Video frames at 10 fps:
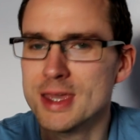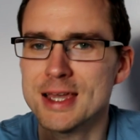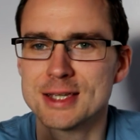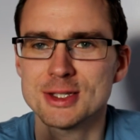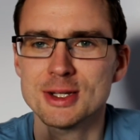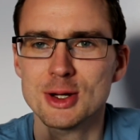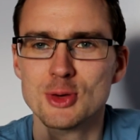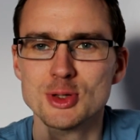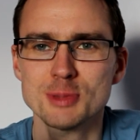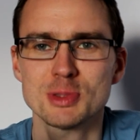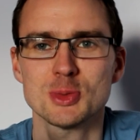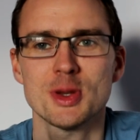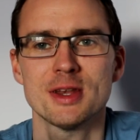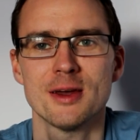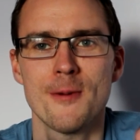yeah, it's like a cross
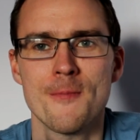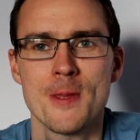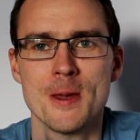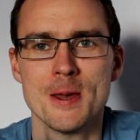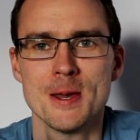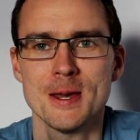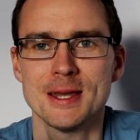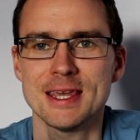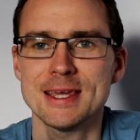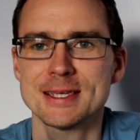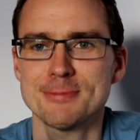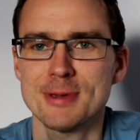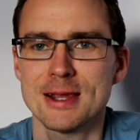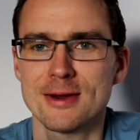between an ESB,